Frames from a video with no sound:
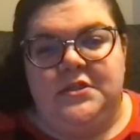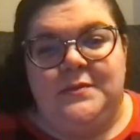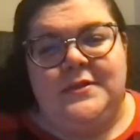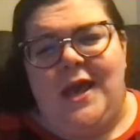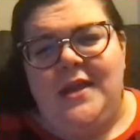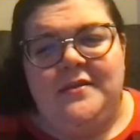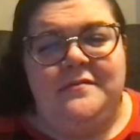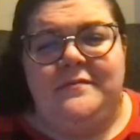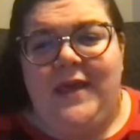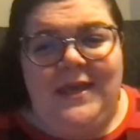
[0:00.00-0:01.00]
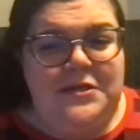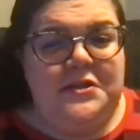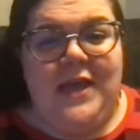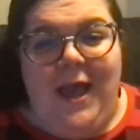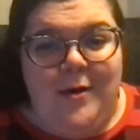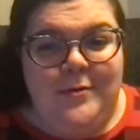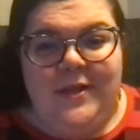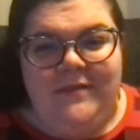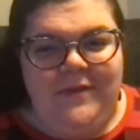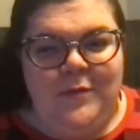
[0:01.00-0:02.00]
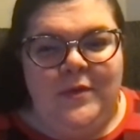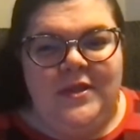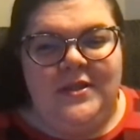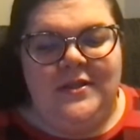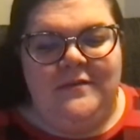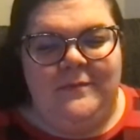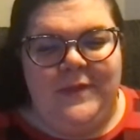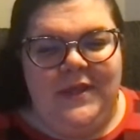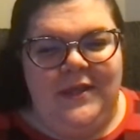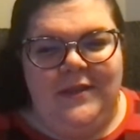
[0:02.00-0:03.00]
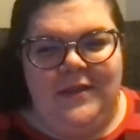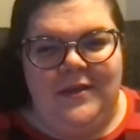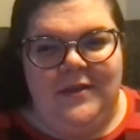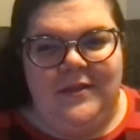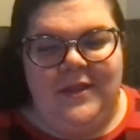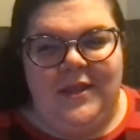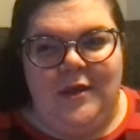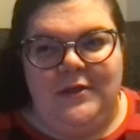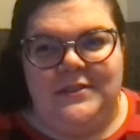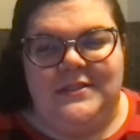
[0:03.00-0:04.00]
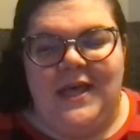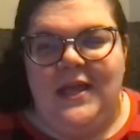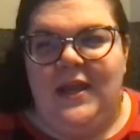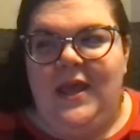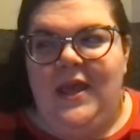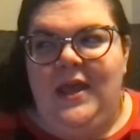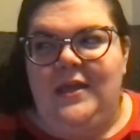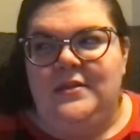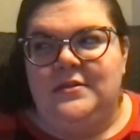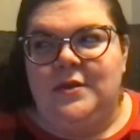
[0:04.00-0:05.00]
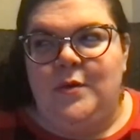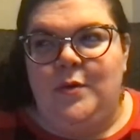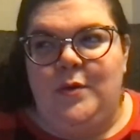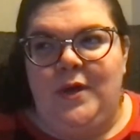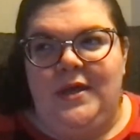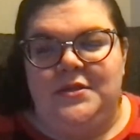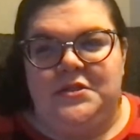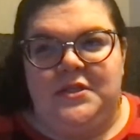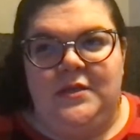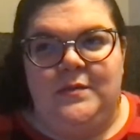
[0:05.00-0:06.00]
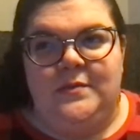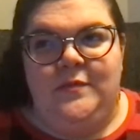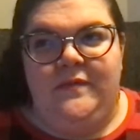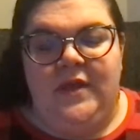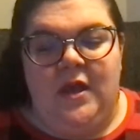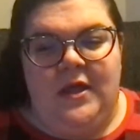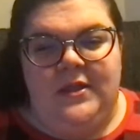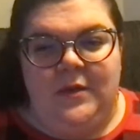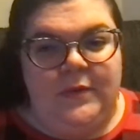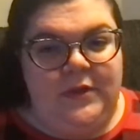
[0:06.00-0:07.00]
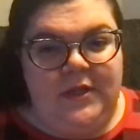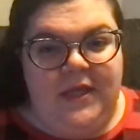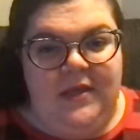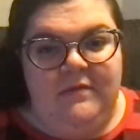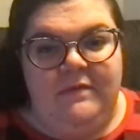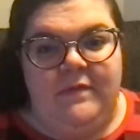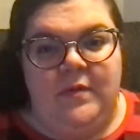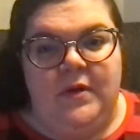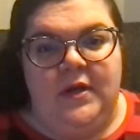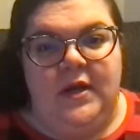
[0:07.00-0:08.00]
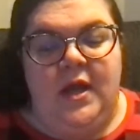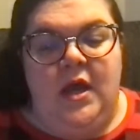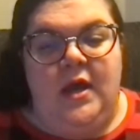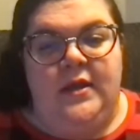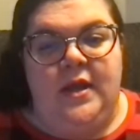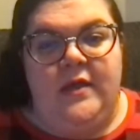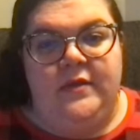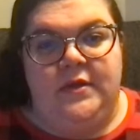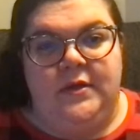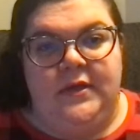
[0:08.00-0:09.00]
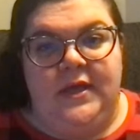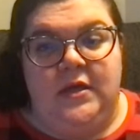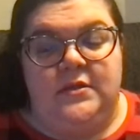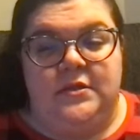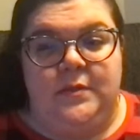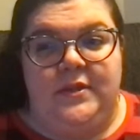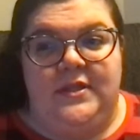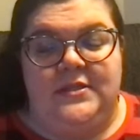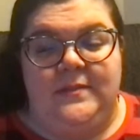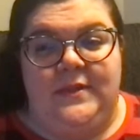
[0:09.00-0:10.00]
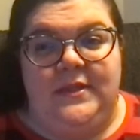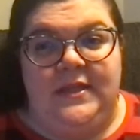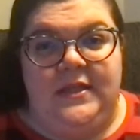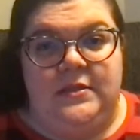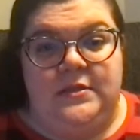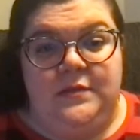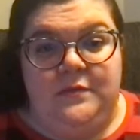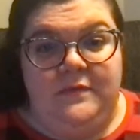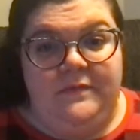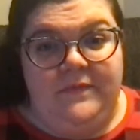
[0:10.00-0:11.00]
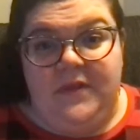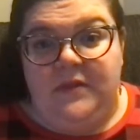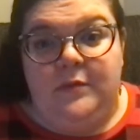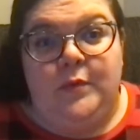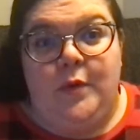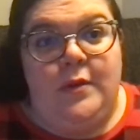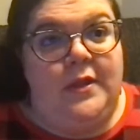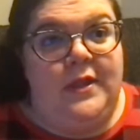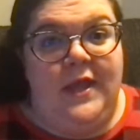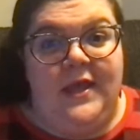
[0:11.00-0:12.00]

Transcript: She was kind of aging out, if you will, of being the younger set. And so as she was moving on, they were looking for another character with a disability to fill the role.